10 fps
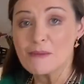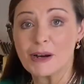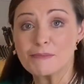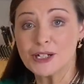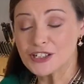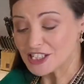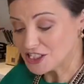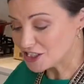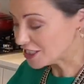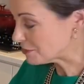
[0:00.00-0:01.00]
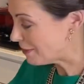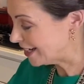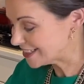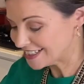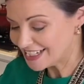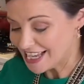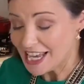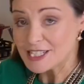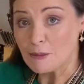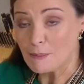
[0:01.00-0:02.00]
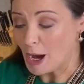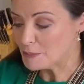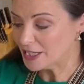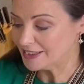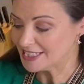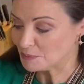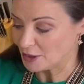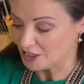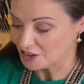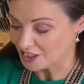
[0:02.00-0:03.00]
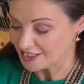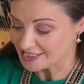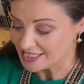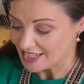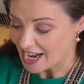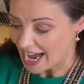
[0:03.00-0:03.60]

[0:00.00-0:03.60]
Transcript: My butter is just melted, so I'm popping in the spring onions.